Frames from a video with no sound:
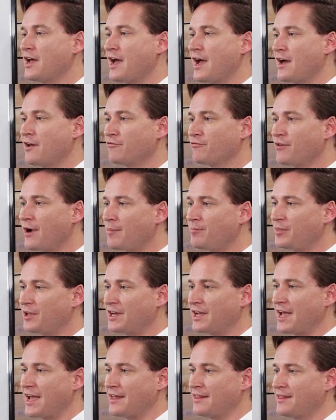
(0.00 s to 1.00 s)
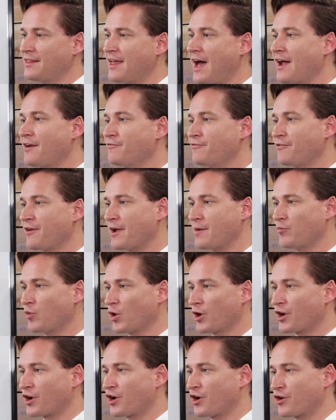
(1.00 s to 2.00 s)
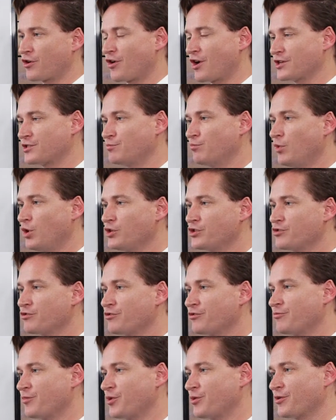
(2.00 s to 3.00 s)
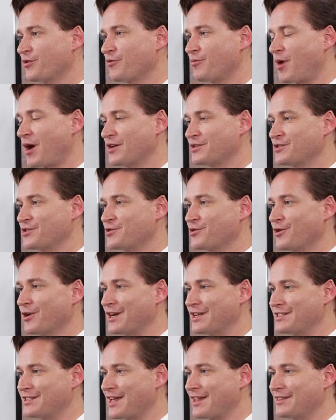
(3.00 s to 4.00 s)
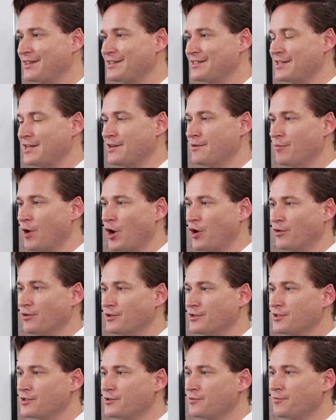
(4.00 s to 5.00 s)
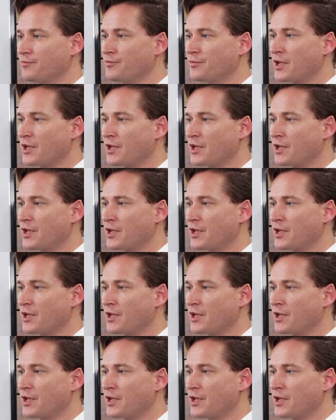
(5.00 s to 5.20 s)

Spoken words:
and replicate that framework across multiple repositories that the team owns.